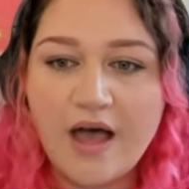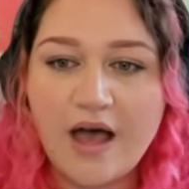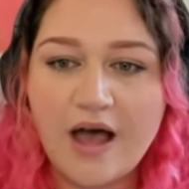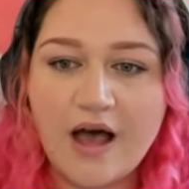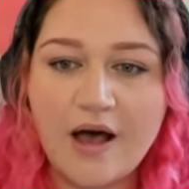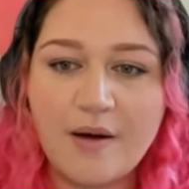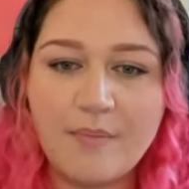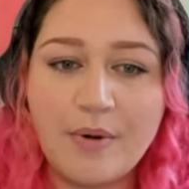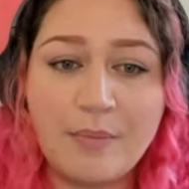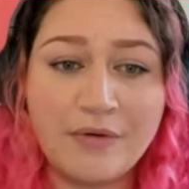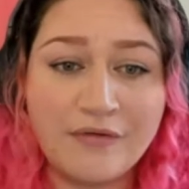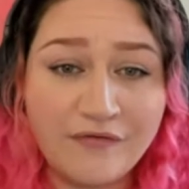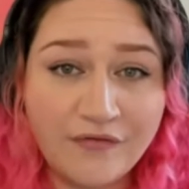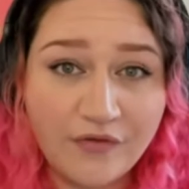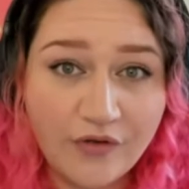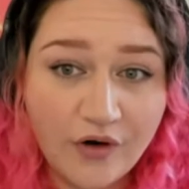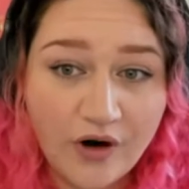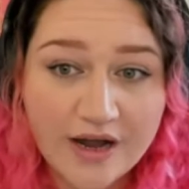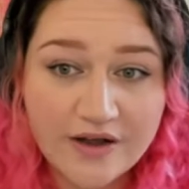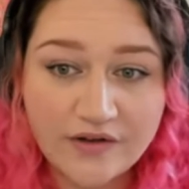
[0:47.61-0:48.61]
Uh, but
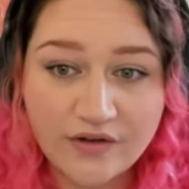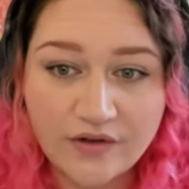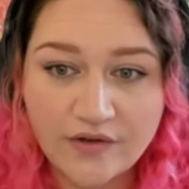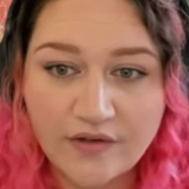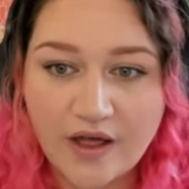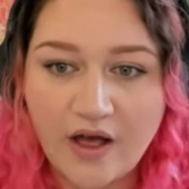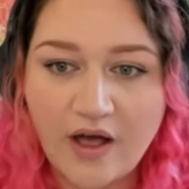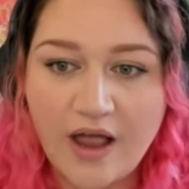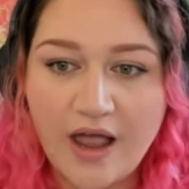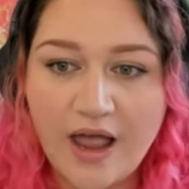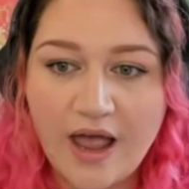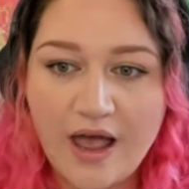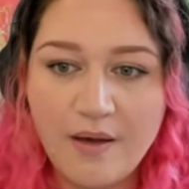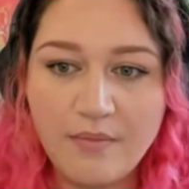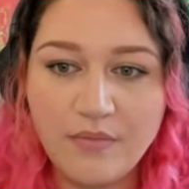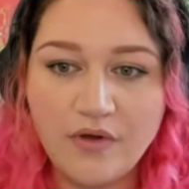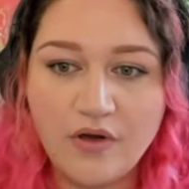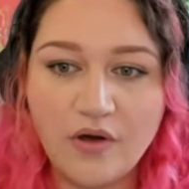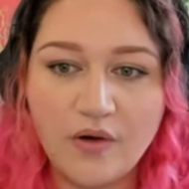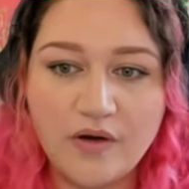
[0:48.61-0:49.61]
before I do that, I
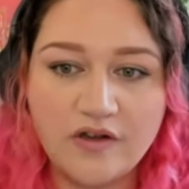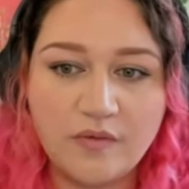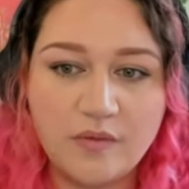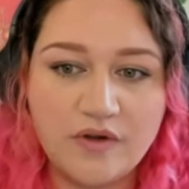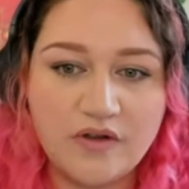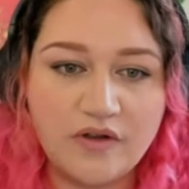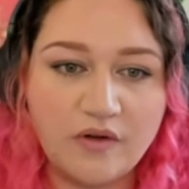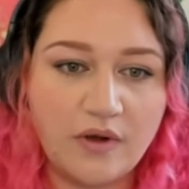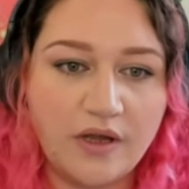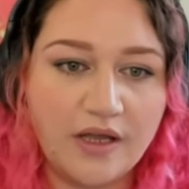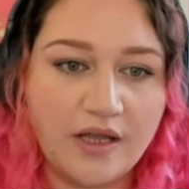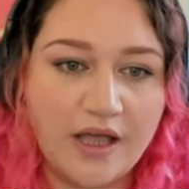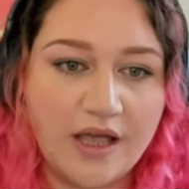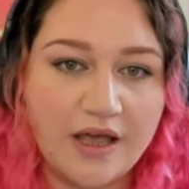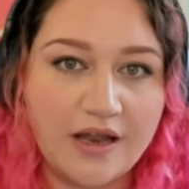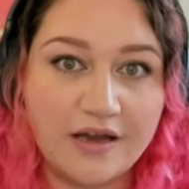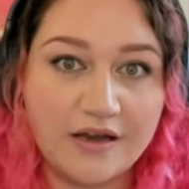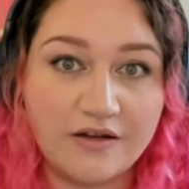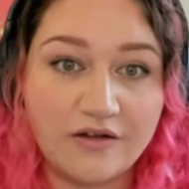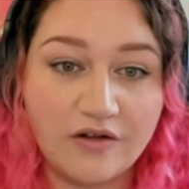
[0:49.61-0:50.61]
am going to be doing
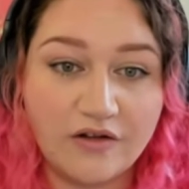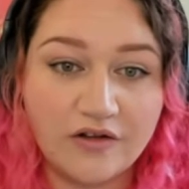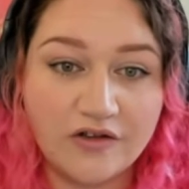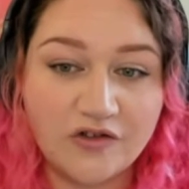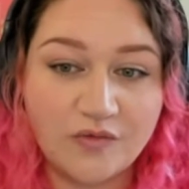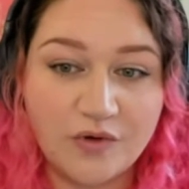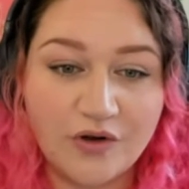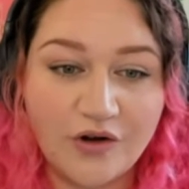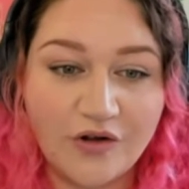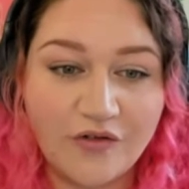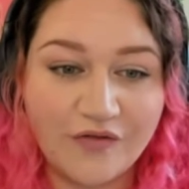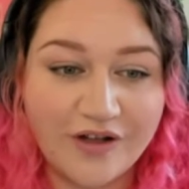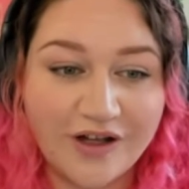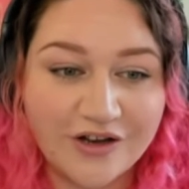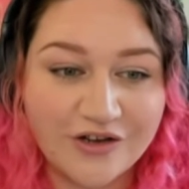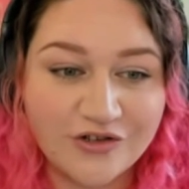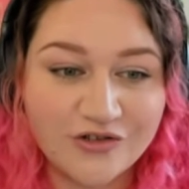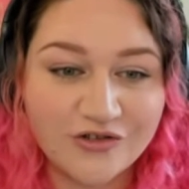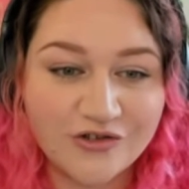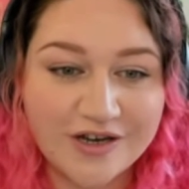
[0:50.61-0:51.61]
an acknowledgement of
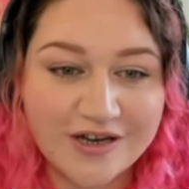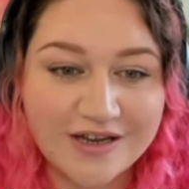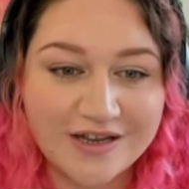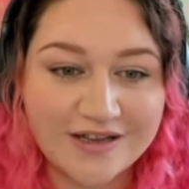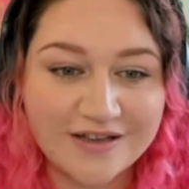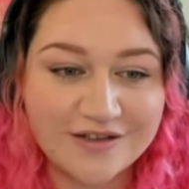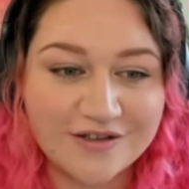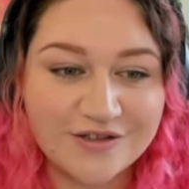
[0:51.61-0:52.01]
country.